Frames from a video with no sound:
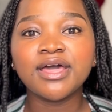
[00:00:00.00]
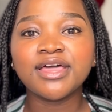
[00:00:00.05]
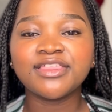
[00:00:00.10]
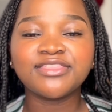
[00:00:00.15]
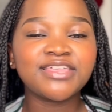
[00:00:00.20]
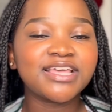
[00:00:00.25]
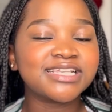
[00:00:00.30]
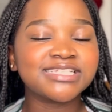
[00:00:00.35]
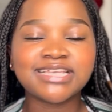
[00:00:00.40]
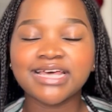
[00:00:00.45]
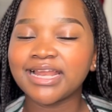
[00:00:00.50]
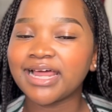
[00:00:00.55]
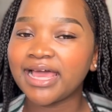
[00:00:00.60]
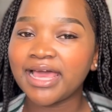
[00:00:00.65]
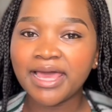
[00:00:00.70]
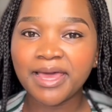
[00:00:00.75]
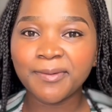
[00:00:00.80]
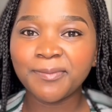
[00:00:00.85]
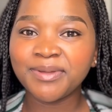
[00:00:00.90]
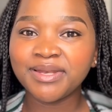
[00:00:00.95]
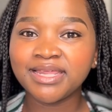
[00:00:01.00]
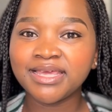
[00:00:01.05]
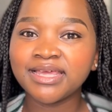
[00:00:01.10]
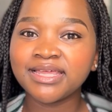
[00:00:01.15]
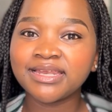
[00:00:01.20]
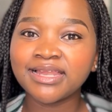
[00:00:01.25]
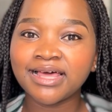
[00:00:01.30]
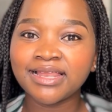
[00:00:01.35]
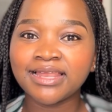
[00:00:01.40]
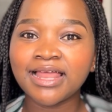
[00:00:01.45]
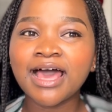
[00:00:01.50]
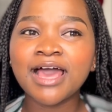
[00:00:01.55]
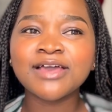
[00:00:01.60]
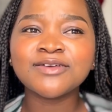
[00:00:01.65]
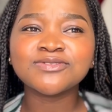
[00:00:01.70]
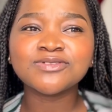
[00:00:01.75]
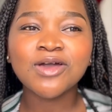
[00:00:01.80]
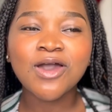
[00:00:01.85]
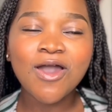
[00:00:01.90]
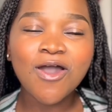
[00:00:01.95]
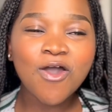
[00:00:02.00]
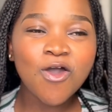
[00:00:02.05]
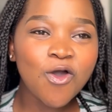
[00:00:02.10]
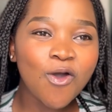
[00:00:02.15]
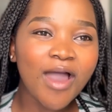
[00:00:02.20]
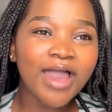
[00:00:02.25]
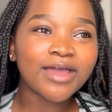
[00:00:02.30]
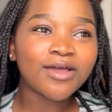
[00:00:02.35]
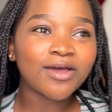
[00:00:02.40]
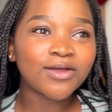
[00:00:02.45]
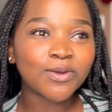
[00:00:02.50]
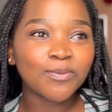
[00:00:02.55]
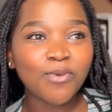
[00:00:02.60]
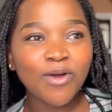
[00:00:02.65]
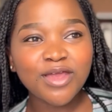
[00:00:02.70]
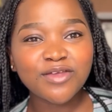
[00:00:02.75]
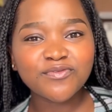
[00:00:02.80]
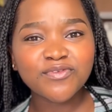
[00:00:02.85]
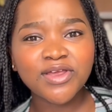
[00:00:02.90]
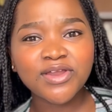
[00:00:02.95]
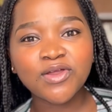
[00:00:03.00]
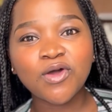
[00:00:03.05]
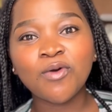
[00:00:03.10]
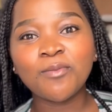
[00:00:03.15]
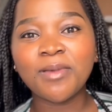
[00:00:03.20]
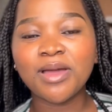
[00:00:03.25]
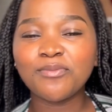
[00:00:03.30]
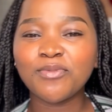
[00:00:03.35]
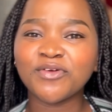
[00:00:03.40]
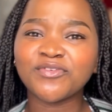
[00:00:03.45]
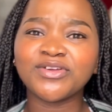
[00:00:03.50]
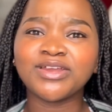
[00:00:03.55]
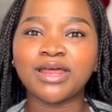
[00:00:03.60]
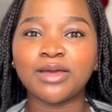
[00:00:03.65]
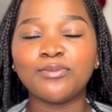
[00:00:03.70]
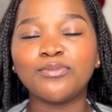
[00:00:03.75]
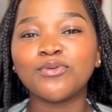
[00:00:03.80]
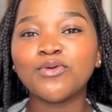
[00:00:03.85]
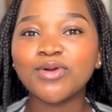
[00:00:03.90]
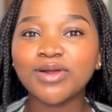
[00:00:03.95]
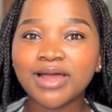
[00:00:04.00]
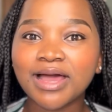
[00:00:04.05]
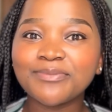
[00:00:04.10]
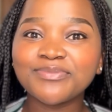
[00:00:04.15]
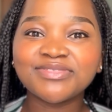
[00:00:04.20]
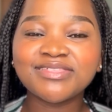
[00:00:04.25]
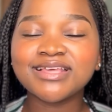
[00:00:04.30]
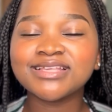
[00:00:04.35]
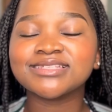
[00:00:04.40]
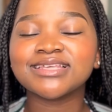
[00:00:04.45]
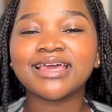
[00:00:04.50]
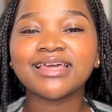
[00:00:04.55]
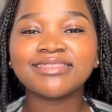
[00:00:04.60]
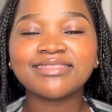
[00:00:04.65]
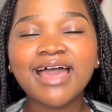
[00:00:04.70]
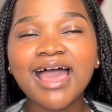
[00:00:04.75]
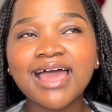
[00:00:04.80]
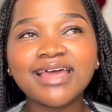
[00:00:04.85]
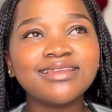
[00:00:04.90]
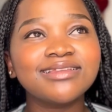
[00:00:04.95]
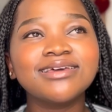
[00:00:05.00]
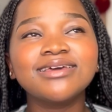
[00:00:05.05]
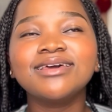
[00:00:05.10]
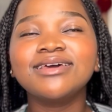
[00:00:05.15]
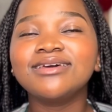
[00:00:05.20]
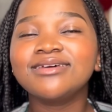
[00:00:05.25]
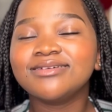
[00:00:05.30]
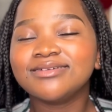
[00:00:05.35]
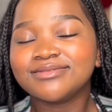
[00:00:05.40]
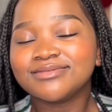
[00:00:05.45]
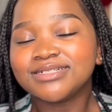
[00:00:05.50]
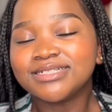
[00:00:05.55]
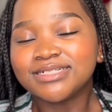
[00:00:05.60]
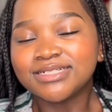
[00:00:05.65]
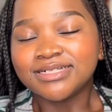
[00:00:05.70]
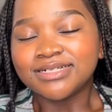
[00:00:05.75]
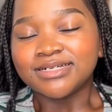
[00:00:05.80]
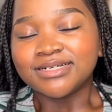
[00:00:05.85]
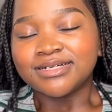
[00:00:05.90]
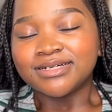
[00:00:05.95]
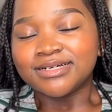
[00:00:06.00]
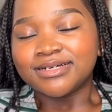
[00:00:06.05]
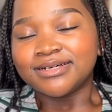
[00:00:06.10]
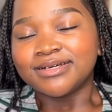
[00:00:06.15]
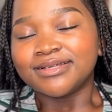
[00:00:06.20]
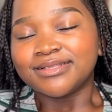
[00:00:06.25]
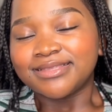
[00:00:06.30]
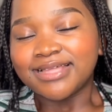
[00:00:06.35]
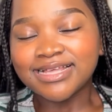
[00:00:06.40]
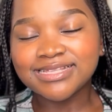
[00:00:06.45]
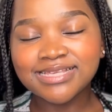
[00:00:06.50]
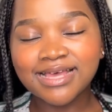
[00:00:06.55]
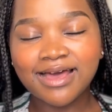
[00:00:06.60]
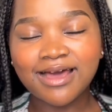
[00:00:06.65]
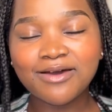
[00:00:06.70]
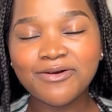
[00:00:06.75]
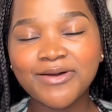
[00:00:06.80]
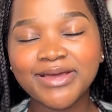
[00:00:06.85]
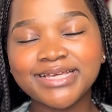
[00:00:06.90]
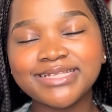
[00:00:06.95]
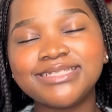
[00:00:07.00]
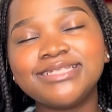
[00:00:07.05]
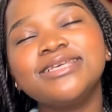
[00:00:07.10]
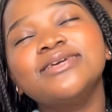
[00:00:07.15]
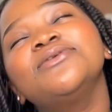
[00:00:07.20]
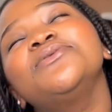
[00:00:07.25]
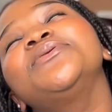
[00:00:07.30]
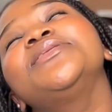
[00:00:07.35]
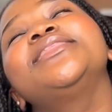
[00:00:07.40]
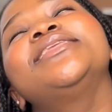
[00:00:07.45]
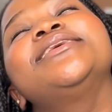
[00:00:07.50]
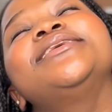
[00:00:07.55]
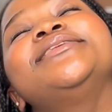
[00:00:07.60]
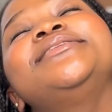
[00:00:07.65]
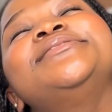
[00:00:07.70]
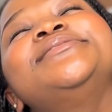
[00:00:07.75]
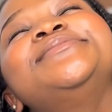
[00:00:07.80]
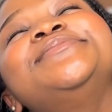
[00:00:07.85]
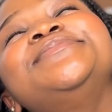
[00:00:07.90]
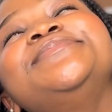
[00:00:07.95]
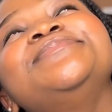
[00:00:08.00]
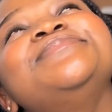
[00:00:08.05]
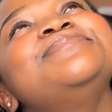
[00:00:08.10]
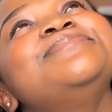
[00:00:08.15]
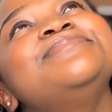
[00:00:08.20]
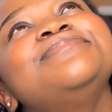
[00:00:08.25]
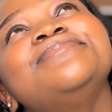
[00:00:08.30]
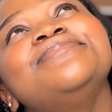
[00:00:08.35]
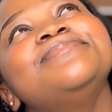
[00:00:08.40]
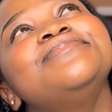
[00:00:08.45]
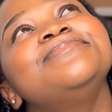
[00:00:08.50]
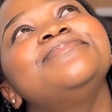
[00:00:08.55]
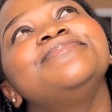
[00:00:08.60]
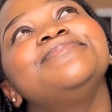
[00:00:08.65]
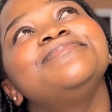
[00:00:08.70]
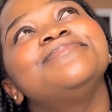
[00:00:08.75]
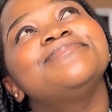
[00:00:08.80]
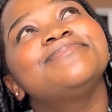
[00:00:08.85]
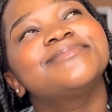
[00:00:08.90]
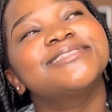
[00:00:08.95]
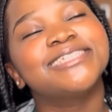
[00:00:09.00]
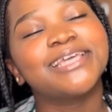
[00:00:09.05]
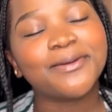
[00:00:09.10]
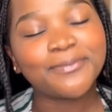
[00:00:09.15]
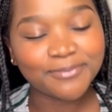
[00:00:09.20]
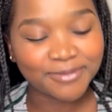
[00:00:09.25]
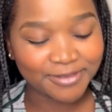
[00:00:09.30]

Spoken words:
things that are happening in our lives. Oh, I got a boyfriend. Oh, my boyfriend, I broke up. Things like that. That's how I deal with it. Yep.